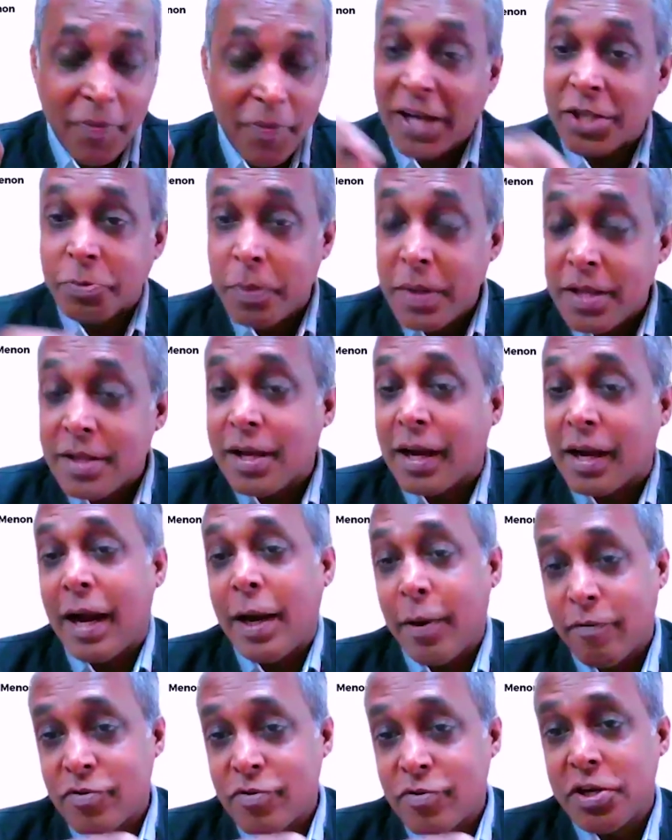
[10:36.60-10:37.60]
That's been the
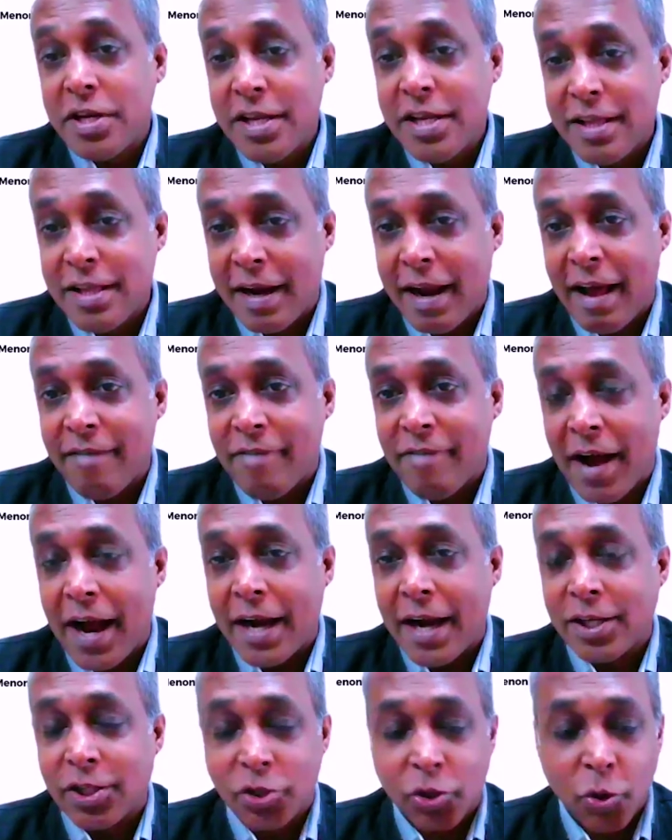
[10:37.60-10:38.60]
kind of journey that I've
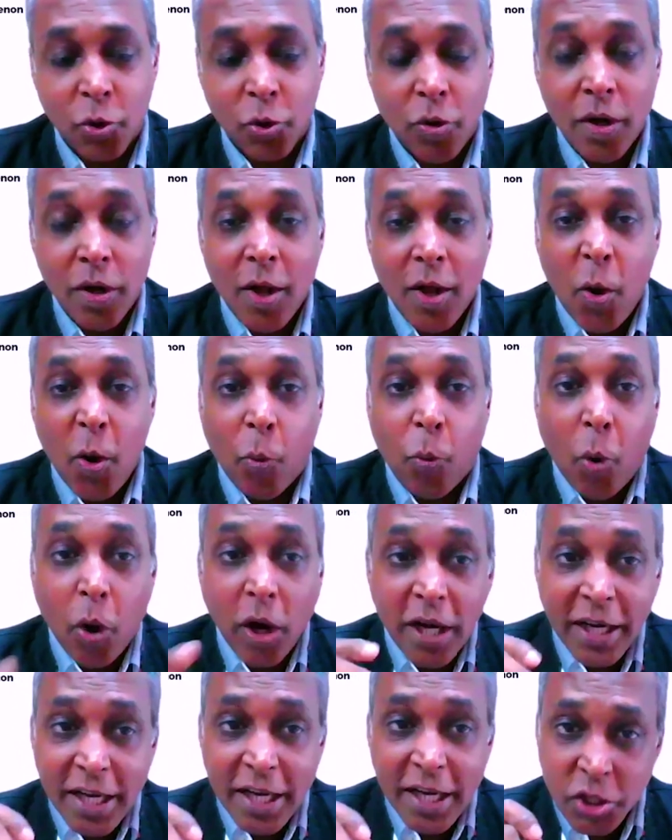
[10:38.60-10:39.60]
had. So
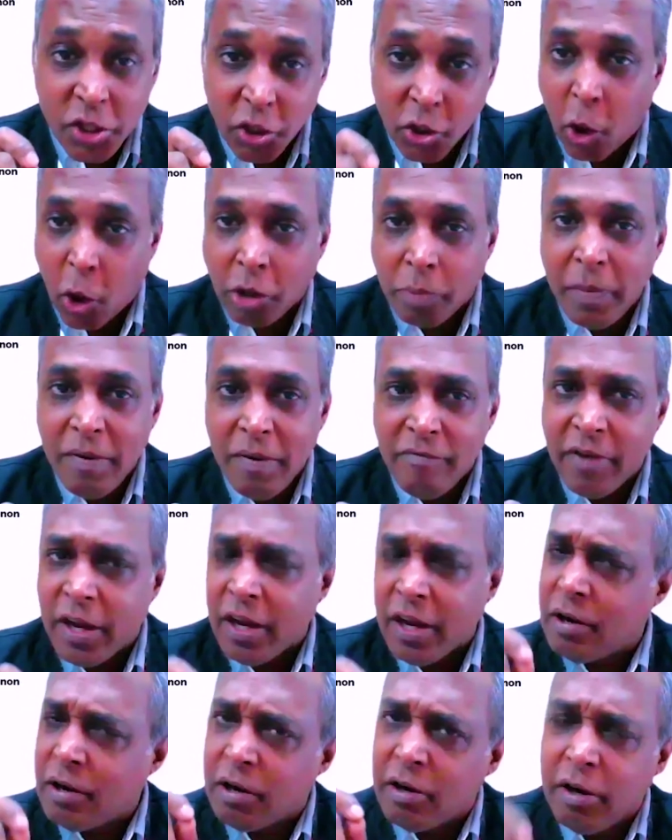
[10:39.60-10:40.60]
what it has taught me
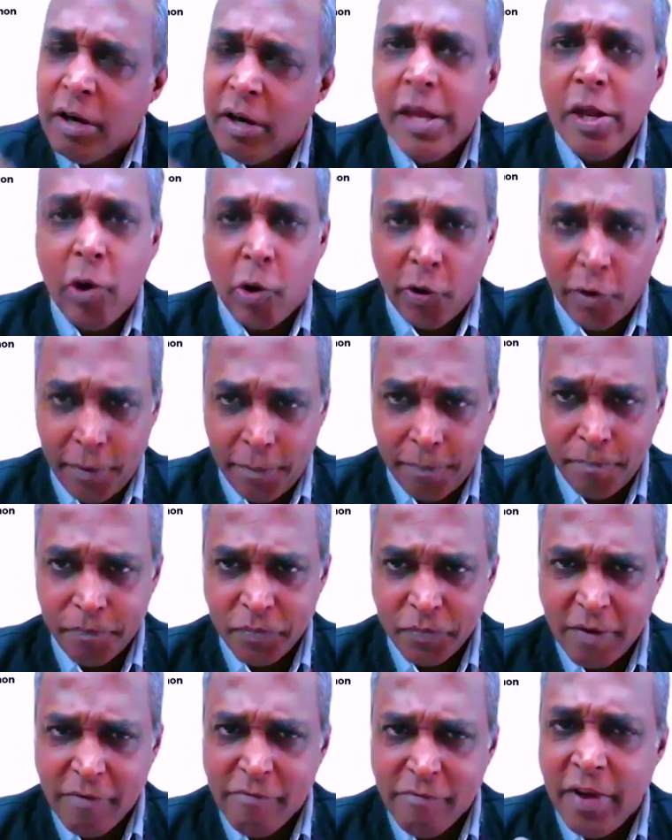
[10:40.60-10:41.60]
very early
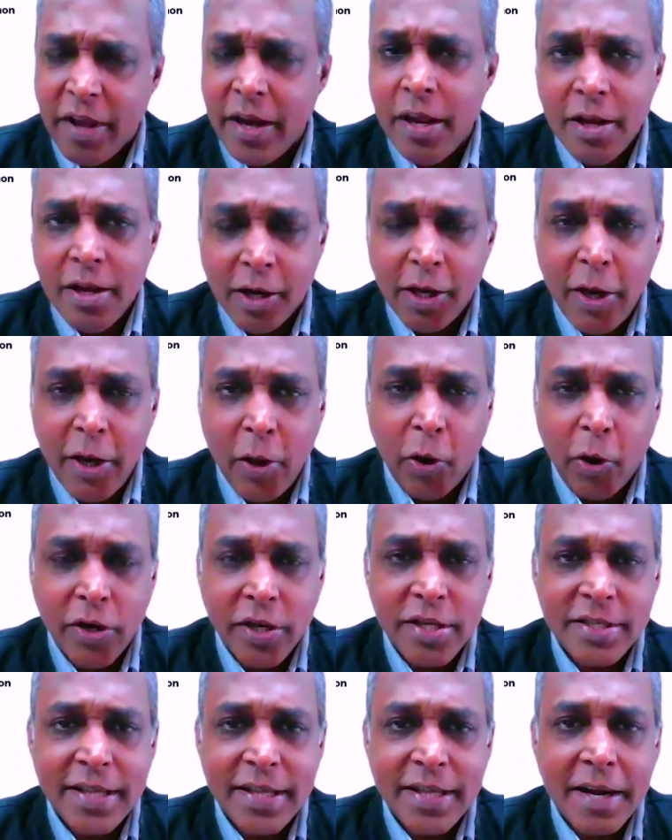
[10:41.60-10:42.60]

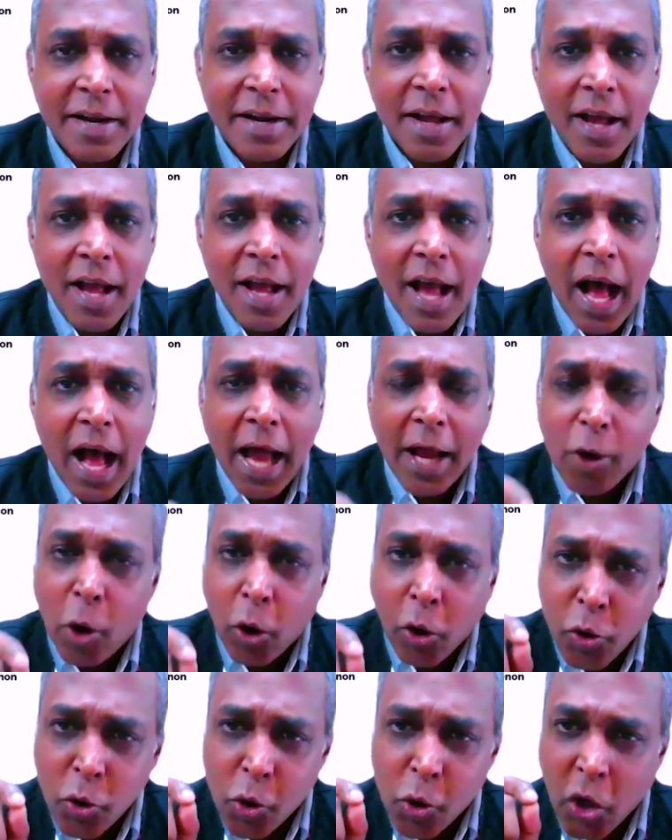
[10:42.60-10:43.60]
on is that I
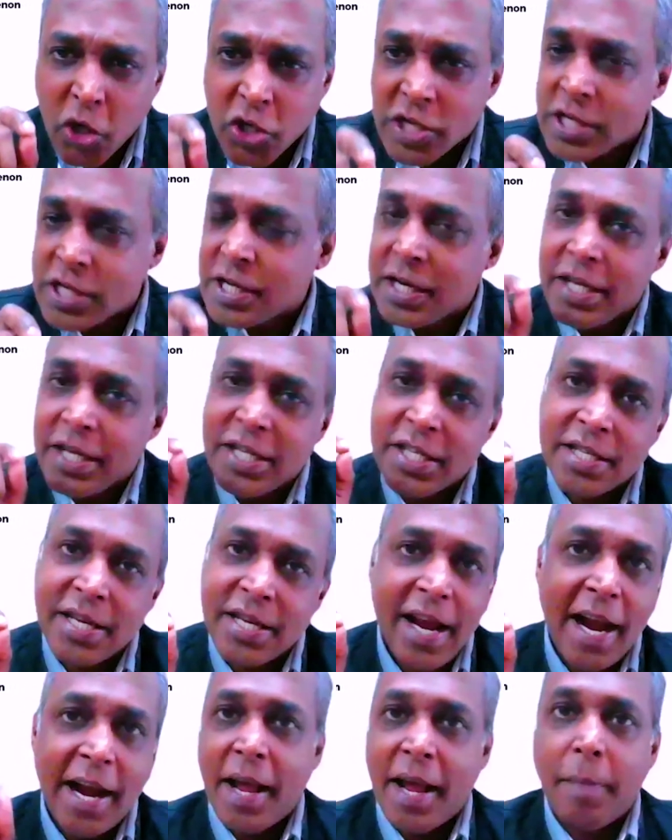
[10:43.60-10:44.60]
got to constantly
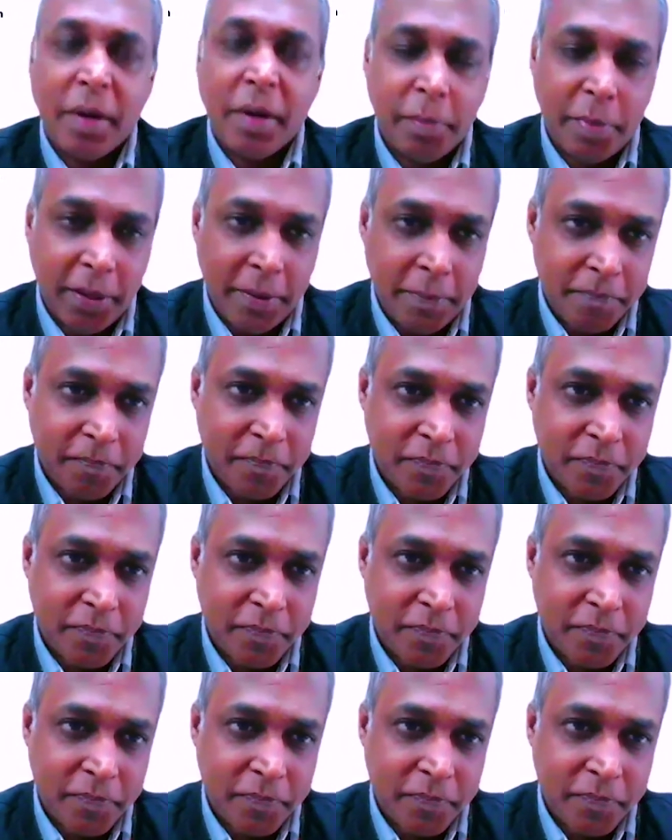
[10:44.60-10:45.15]
stay adaptable,